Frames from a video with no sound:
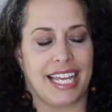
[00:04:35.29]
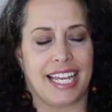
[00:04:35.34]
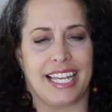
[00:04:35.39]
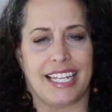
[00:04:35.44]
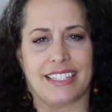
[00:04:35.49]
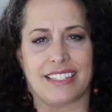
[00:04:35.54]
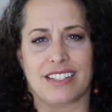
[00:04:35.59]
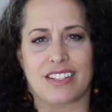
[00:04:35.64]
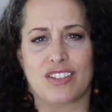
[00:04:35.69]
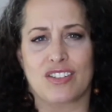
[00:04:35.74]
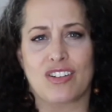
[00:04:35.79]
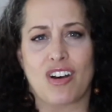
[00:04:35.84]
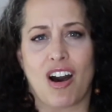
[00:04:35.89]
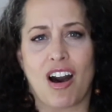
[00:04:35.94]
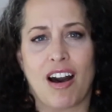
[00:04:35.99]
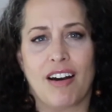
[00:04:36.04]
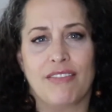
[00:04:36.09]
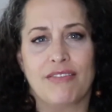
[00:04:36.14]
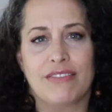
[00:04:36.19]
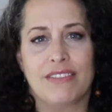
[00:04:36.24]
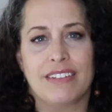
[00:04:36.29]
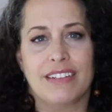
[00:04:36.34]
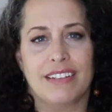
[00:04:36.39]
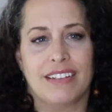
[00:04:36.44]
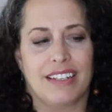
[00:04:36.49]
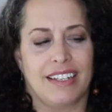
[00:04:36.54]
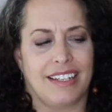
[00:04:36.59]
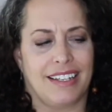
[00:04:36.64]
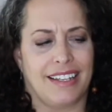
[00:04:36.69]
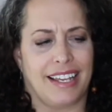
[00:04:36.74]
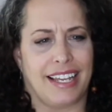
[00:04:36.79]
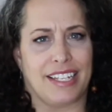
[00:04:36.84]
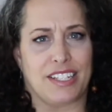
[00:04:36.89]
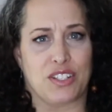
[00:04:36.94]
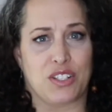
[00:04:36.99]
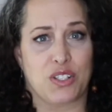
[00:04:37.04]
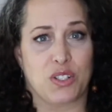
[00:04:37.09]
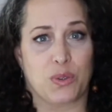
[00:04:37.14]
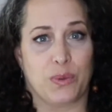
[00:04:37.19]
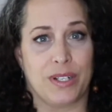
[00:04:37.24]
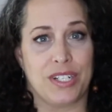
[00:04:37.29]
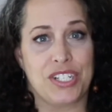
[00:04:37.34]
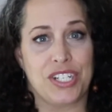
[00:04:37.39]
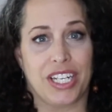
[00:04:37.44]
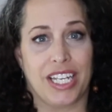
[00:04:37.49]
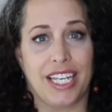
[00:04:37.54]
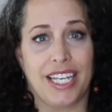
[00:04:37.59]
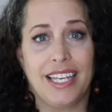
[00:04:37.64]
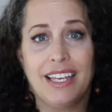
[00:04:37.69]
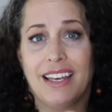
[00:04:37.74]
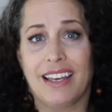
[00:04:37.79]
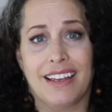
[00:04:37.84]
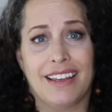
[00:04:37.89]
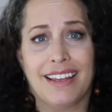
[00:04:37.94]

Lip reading: It's soft, it's squishy,